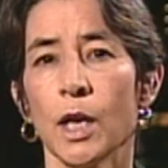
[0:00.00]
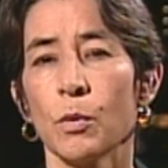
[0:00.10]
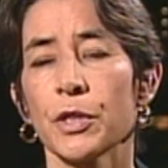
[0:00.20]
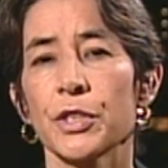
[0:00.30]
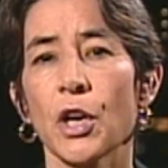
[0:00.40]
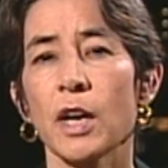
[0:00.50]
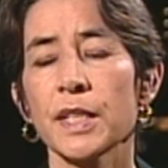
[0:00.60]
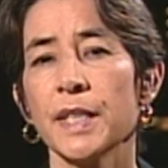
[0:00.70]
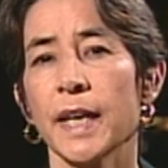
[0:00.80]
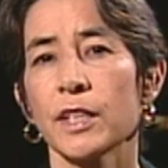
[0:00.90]
Well, the talk
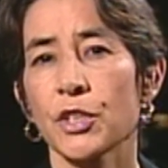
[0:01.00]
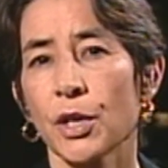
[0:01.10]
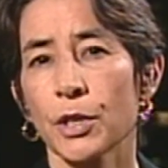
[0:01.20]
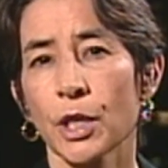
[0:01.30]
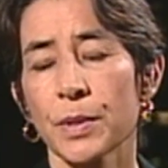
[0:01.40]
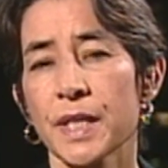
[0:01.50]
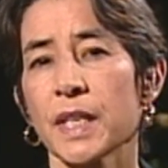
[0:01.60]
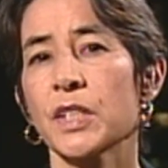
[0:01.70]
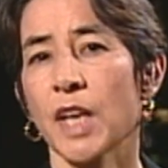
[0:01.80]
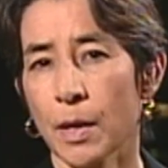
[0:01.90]
today in Tokyo is
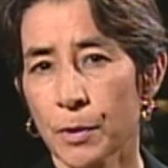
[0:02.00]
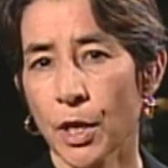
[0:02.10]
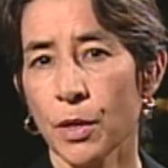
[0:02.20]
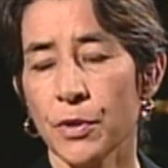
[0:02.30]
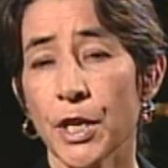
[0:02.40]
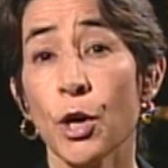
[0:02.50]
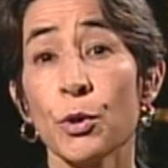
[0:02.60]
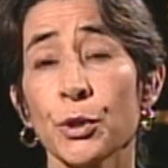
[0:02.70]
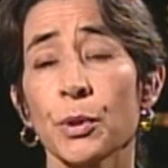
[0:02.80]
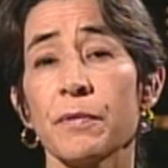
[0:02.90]
that TEPCO, the
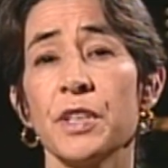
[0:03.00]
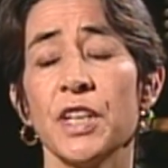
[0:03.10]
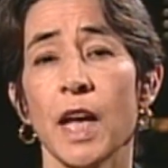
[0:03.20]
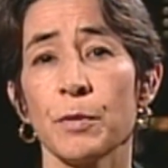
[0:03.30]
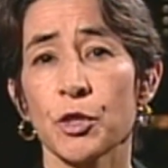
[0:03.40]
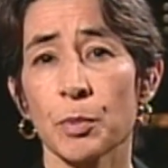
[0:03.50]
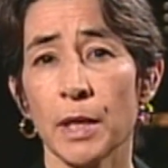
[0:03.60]
owner of the damaged